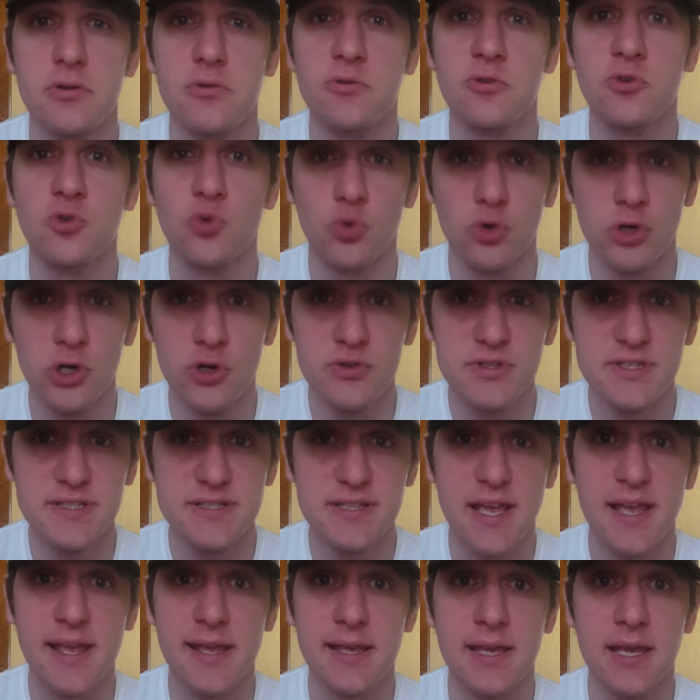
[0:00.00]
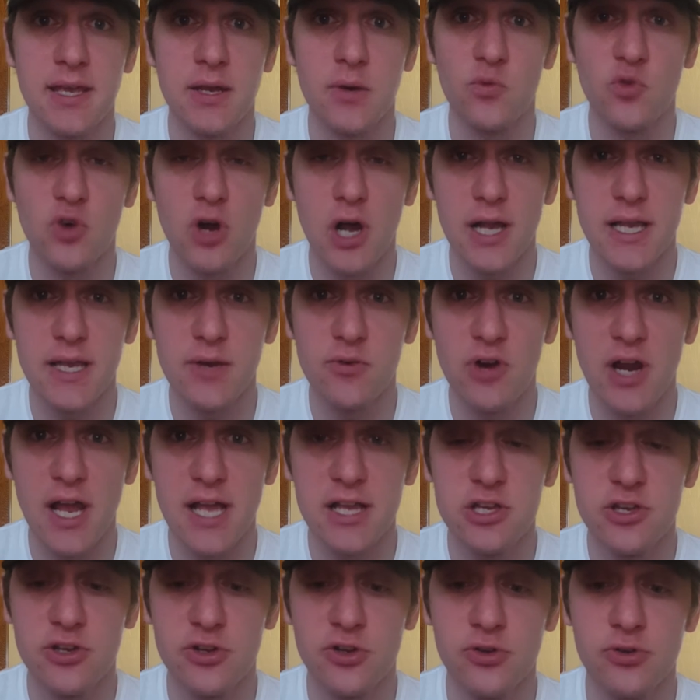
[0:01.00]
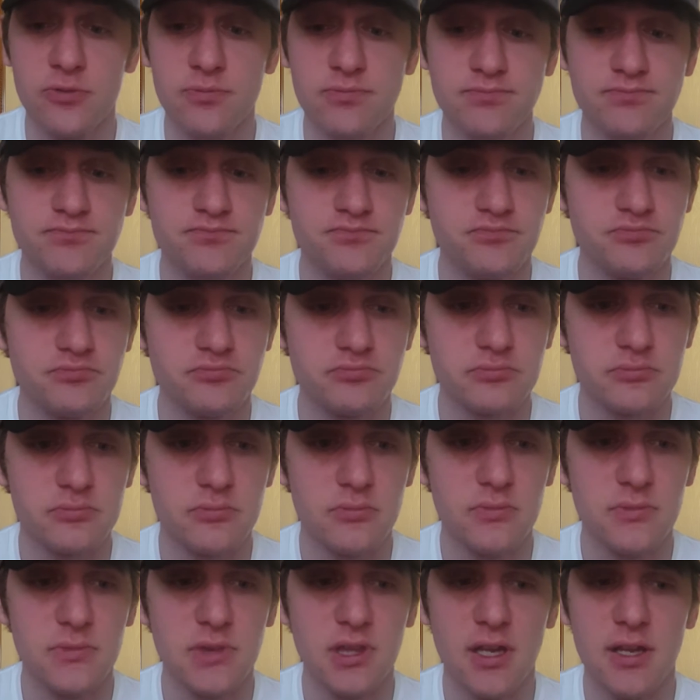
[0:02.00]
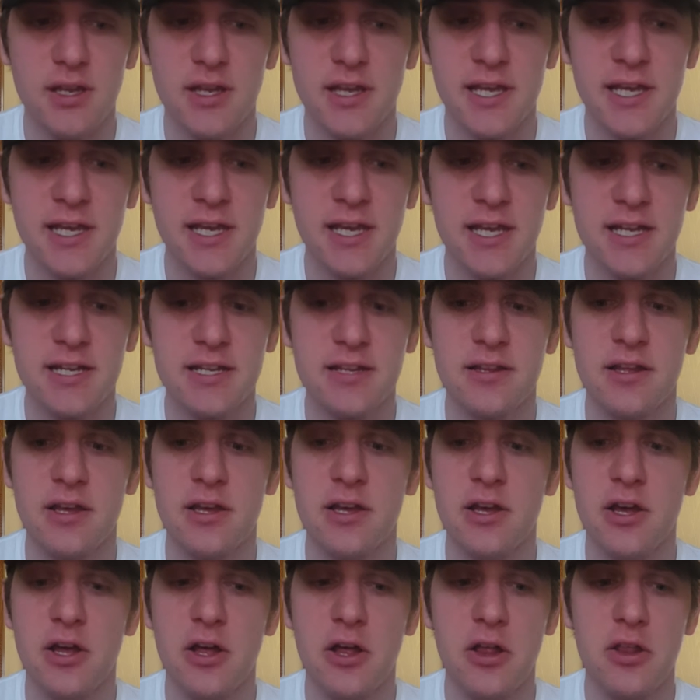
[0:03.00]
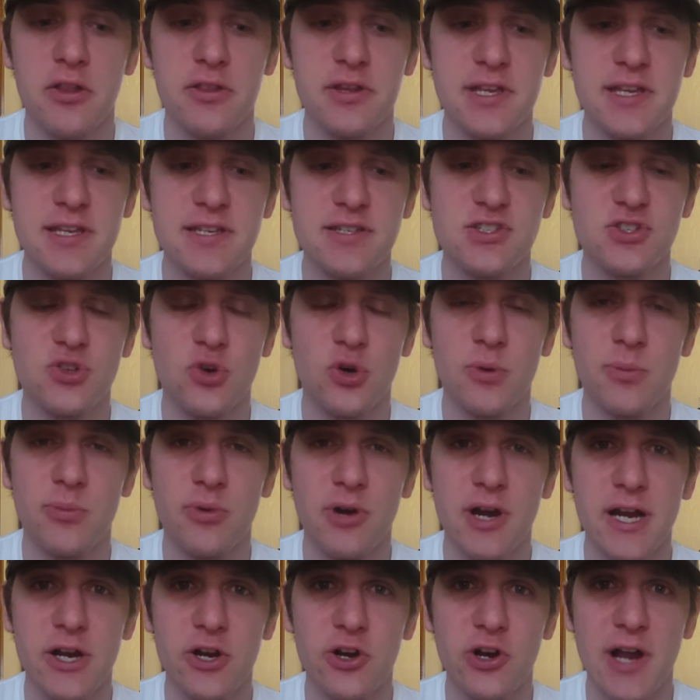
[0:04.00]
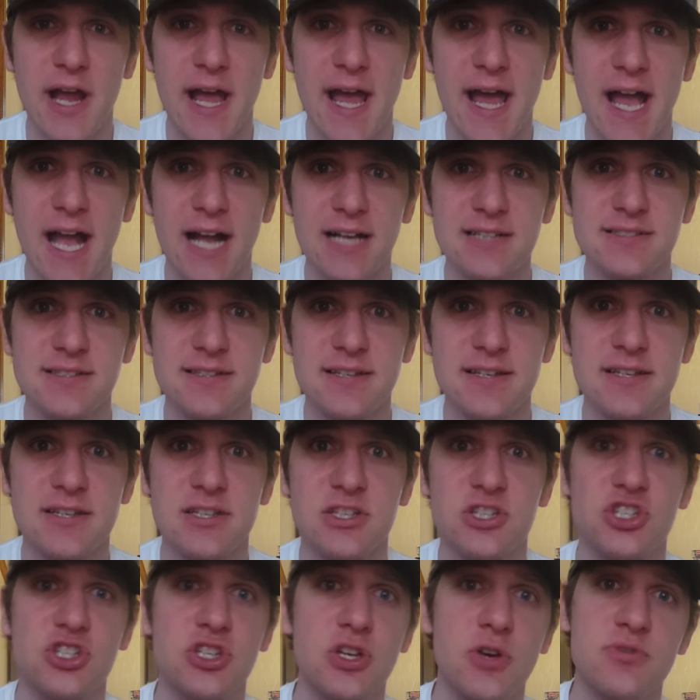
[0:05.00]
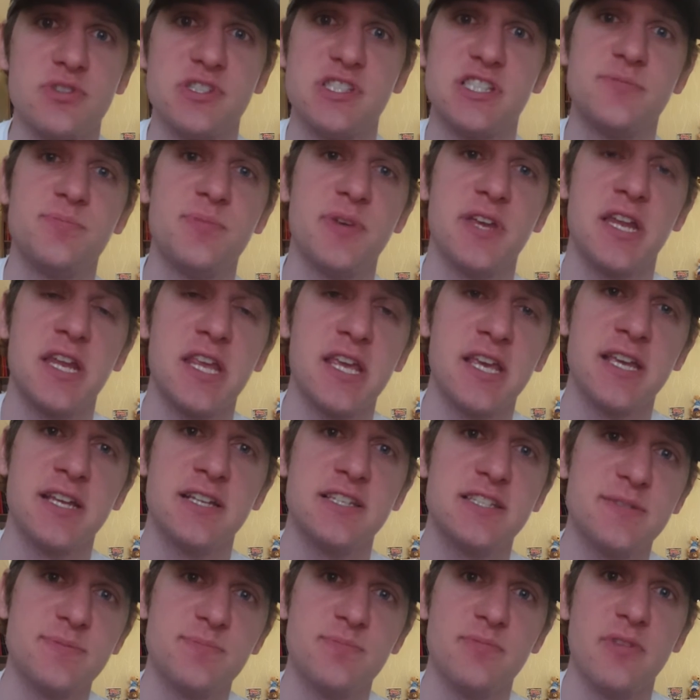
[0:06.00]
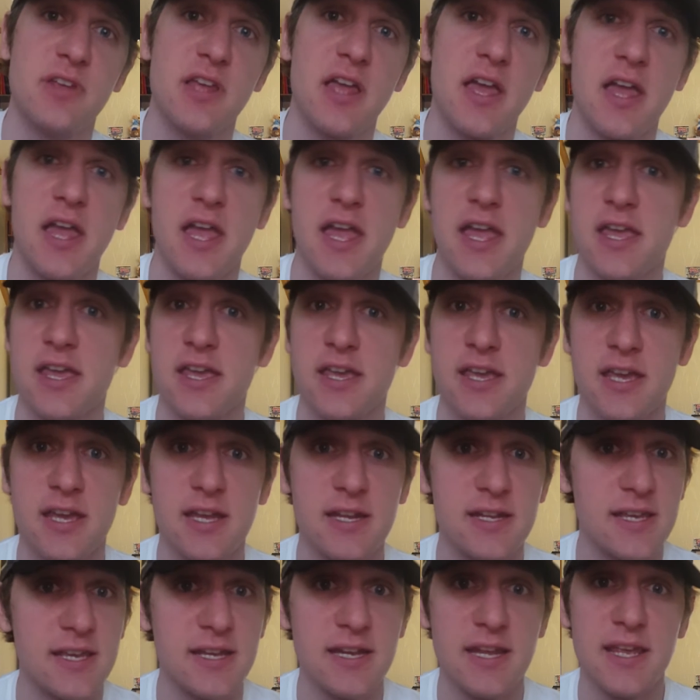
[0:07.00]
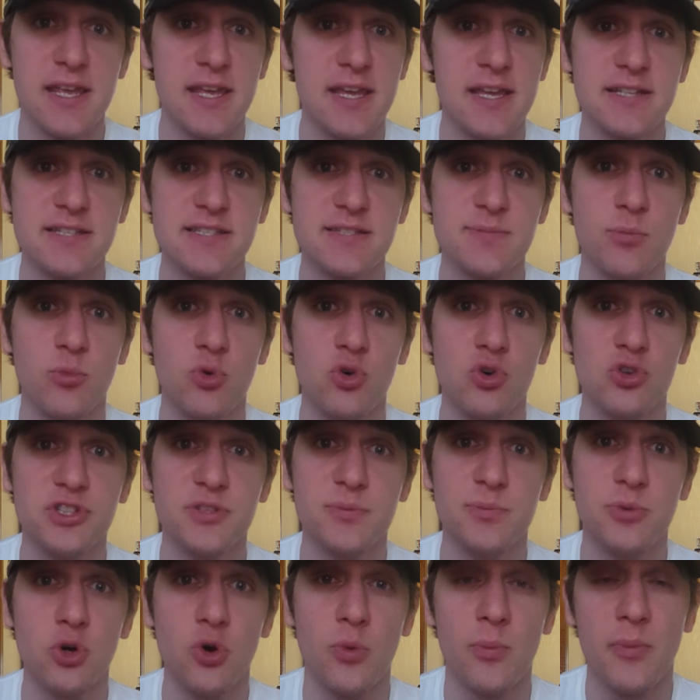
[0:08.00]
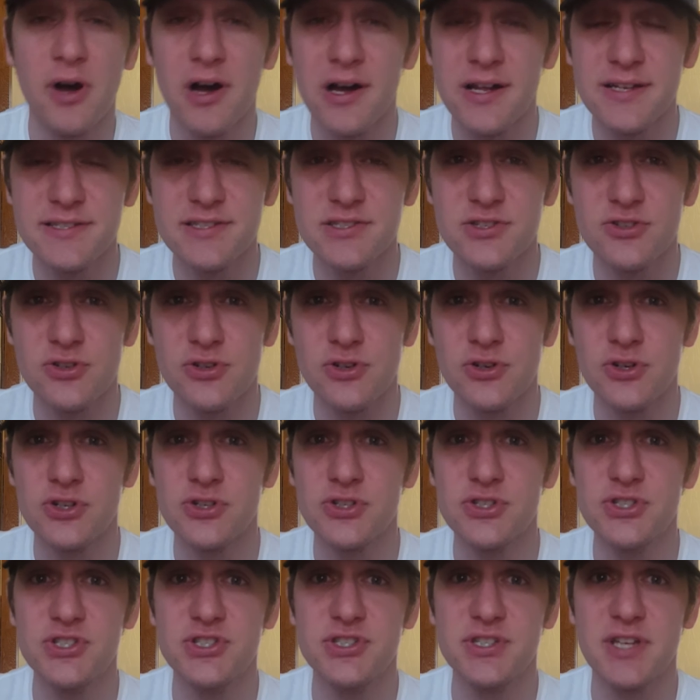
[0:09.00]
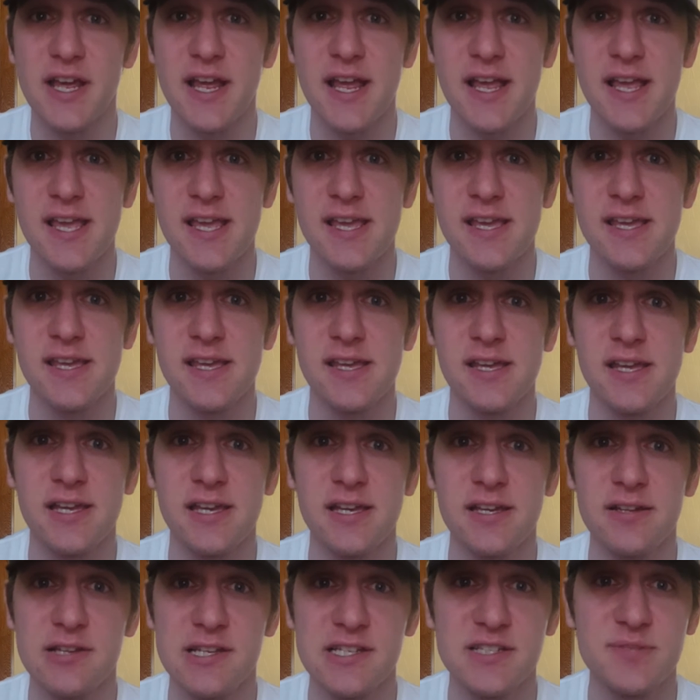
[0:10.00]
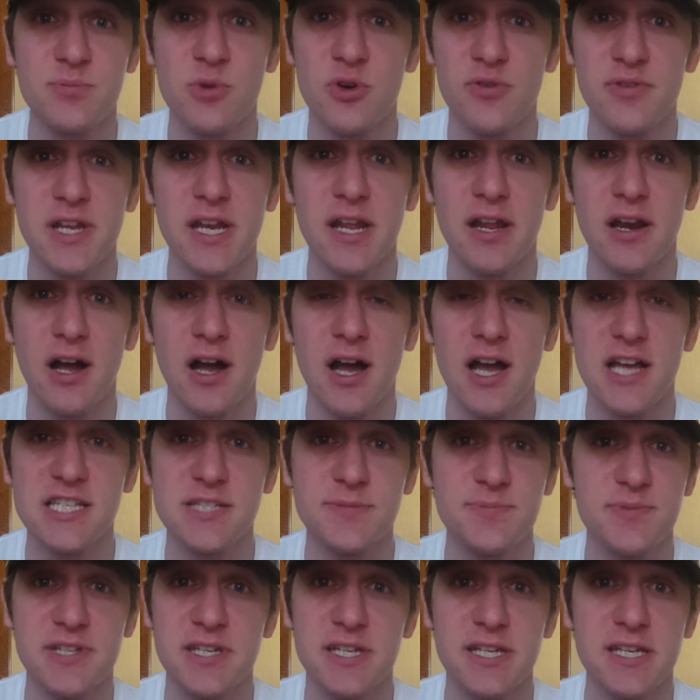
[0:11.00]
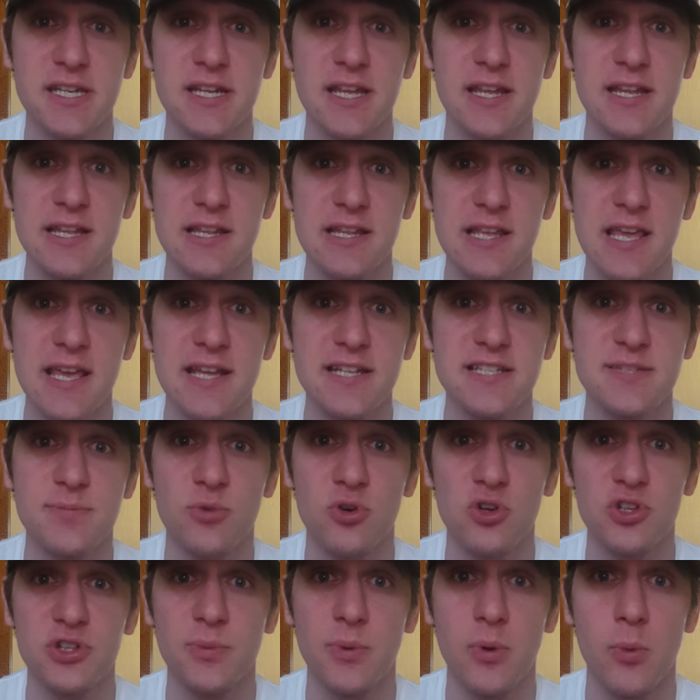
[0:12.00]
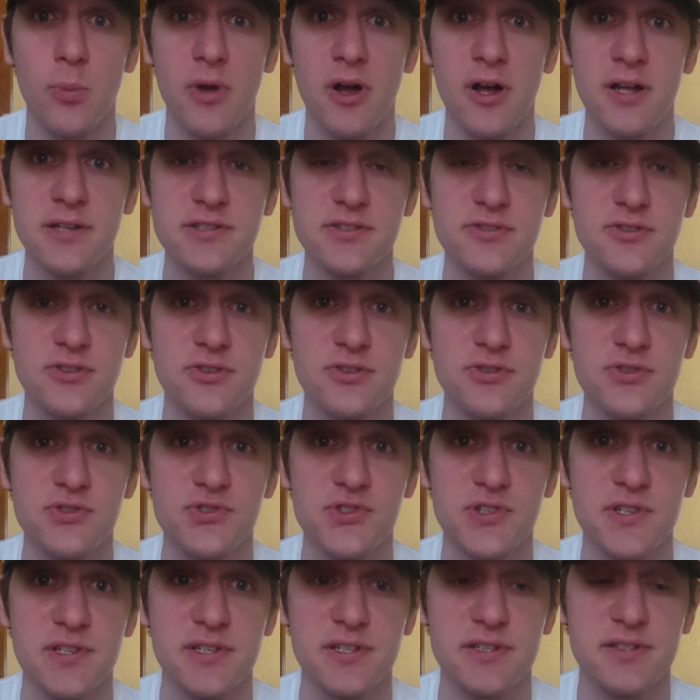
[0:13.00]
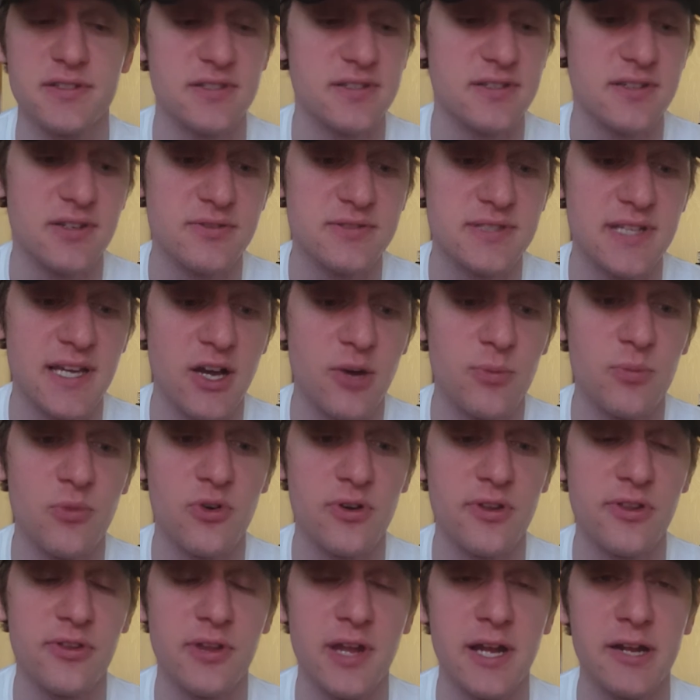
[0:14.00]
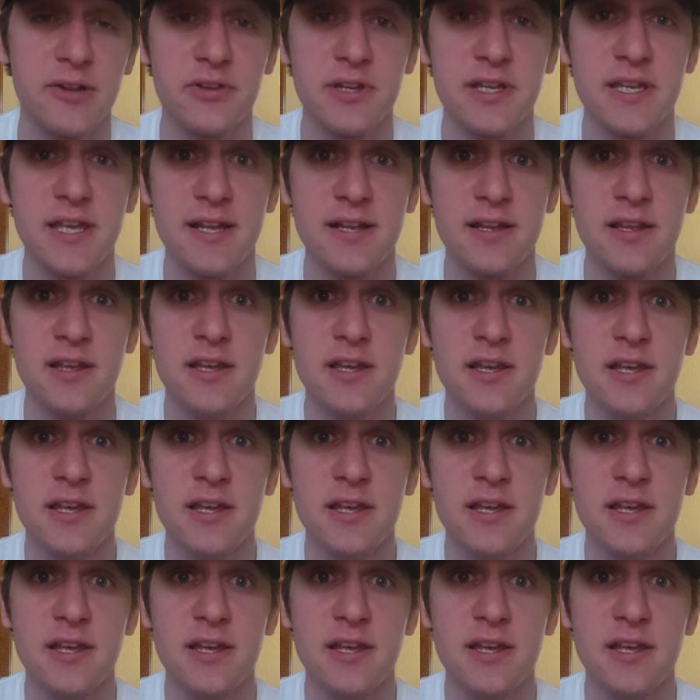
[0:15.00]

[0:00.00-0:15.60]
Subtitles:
Groot and Rocket Raccoon. And the Stormbreaker axe is shown spinning, and it hits multiple monsters, and it's moving at a high speed. It hits multiple monsters, and no doubt more than likely it